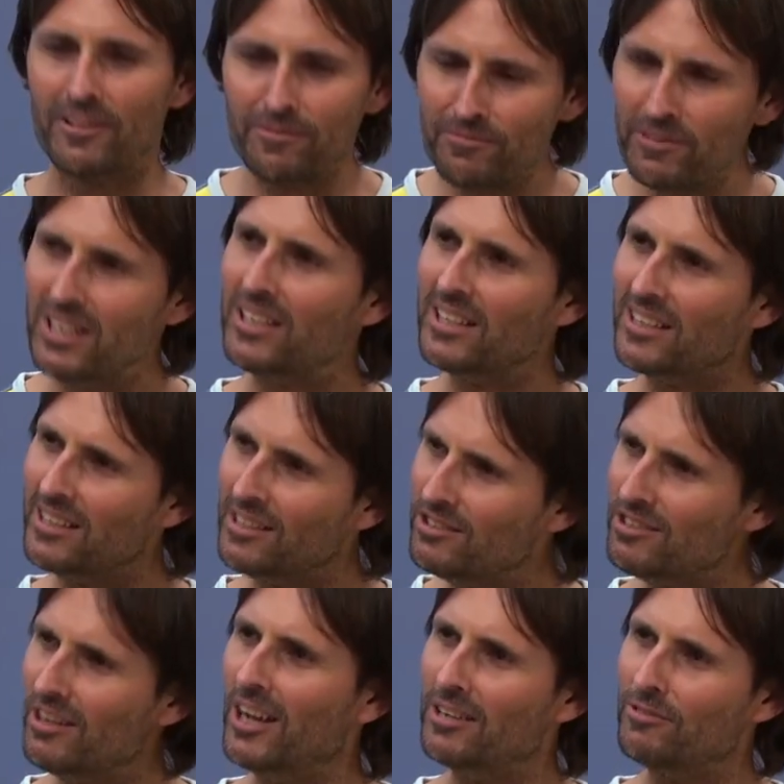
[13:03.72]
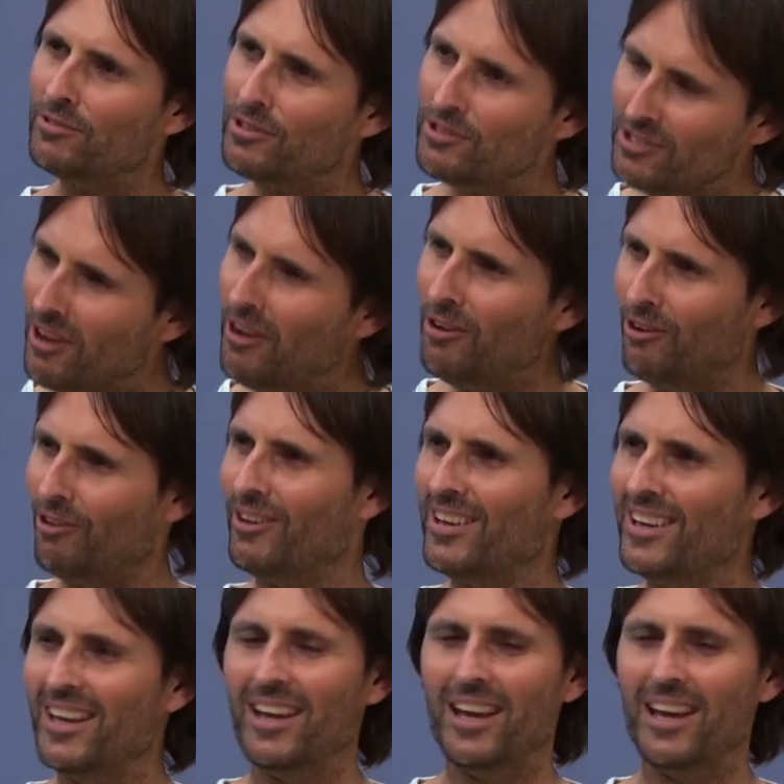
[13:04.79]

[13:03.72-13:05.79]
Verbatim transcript: the feeling inside of your soul.